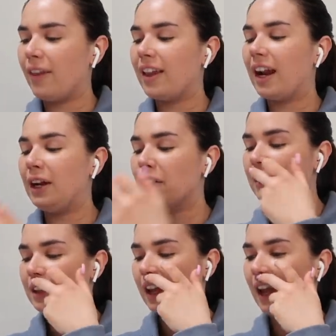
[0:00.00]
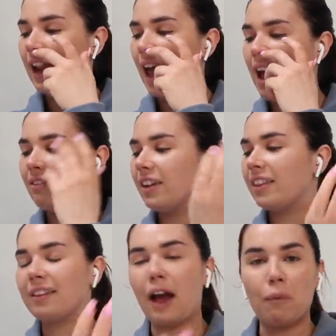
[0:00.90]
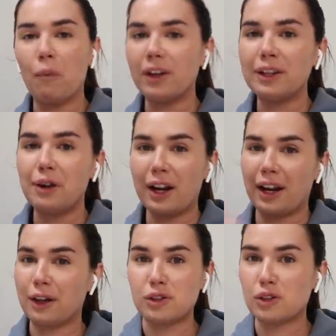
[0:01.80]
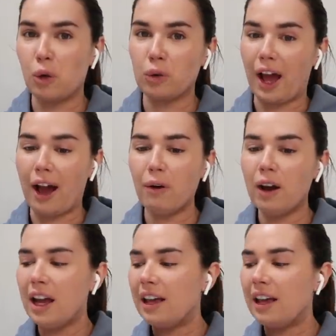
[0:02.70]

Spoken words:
And then I looked at it, and everything that I wanted had, like, sold out.